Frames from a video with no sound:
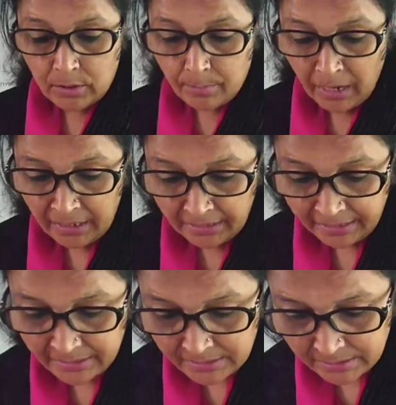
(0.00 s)

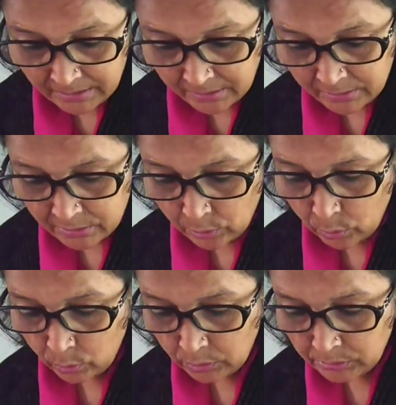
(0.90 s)
Monkeys,
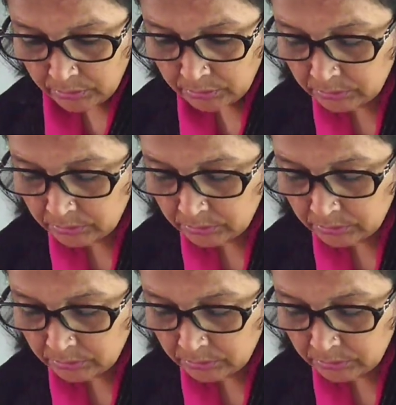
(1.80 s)
sloth,